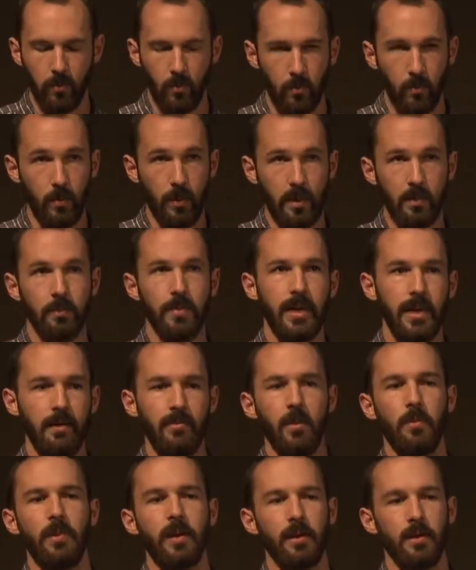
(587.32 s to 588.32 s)
will be
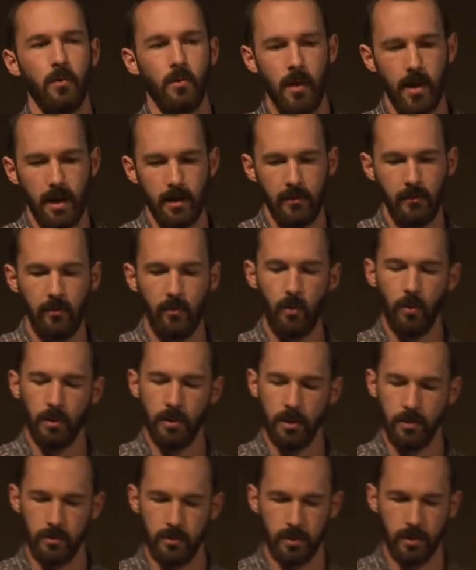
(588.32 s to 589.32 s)
implementing a way for
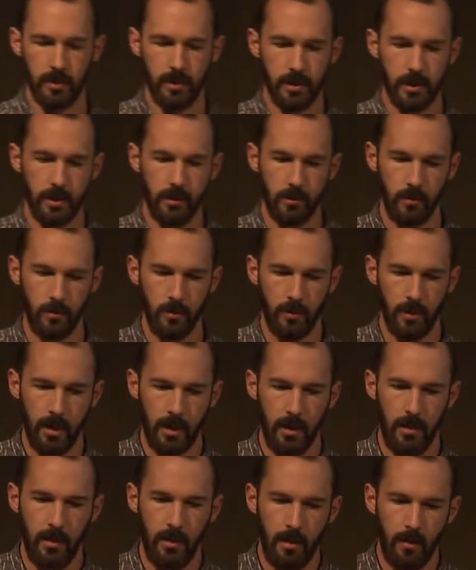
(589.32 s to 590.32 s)
users to,
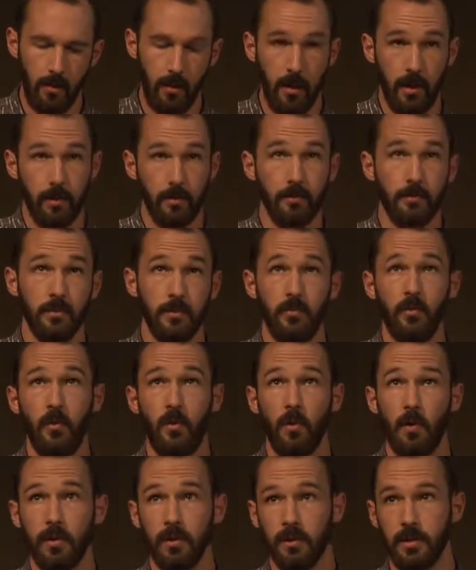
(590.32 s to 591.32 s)
well,
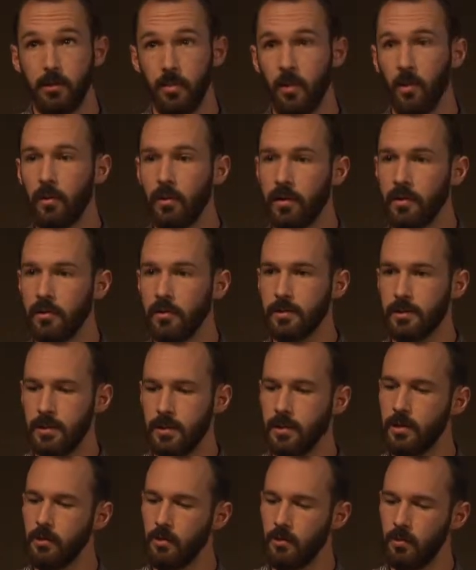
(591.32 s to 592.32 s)
for deployers
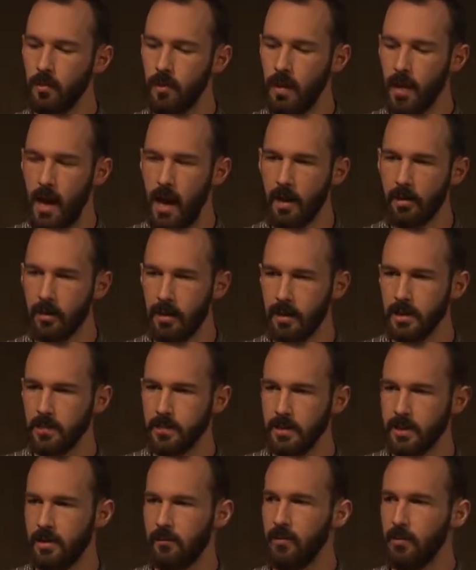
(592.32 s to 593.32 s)
to highlight
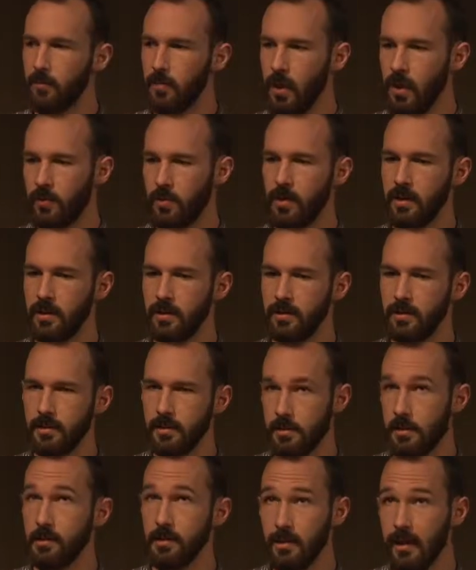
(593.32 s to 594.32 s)
specific properties,
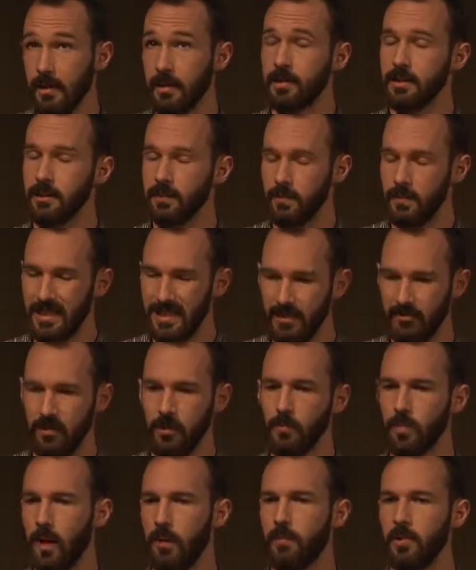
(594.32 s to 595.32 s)
to select
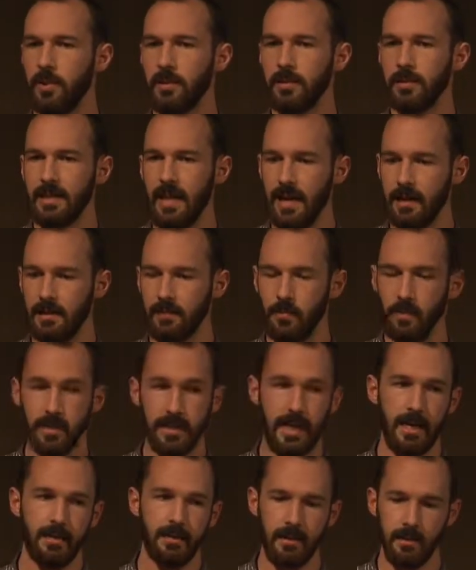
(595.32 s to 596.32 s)
specific properties as
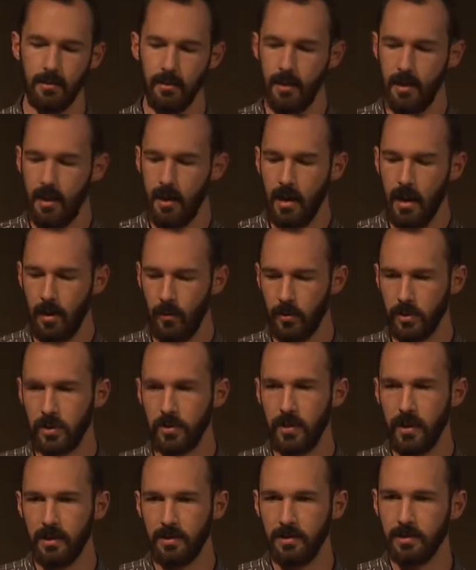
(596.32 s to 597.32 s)
protected, uh, which
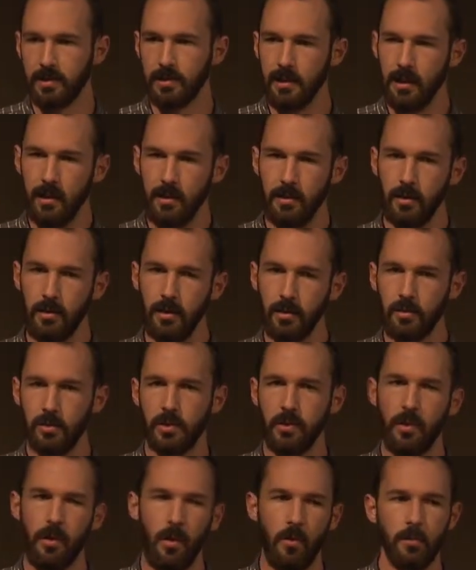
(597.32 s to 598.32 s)
means the user
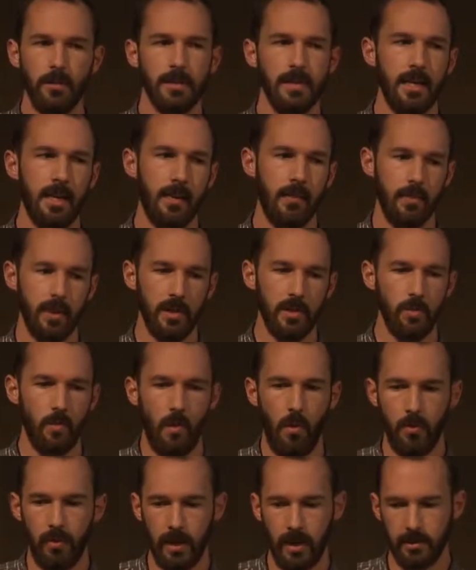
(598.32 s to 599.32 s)
that owns the image
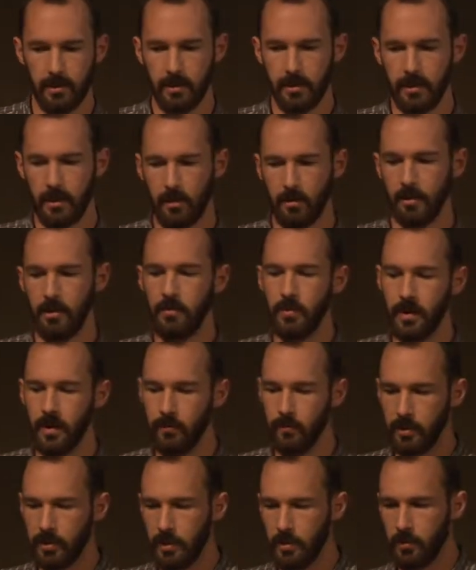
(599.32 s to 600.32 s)
won't necessarily be
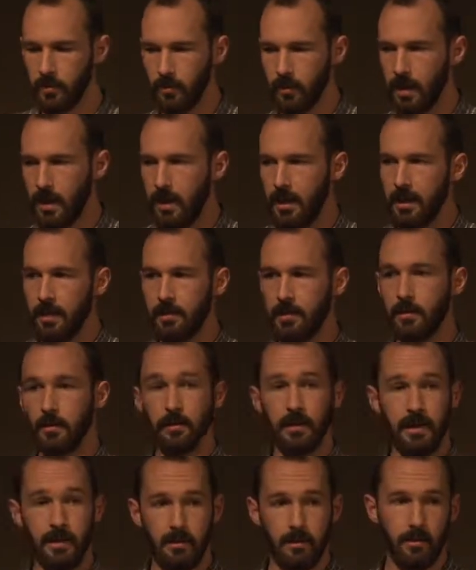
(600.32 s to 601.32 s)
able to
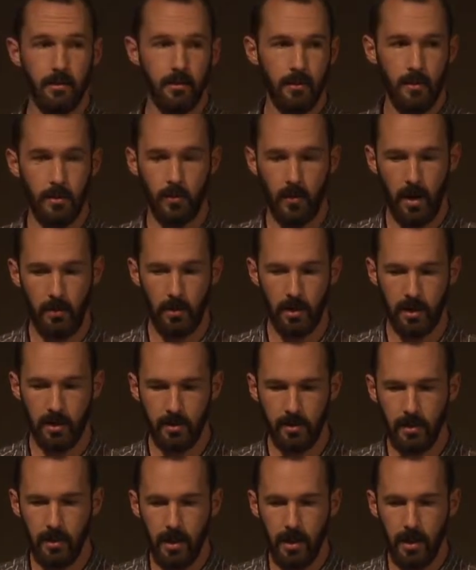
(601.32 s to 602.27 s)
delete the property,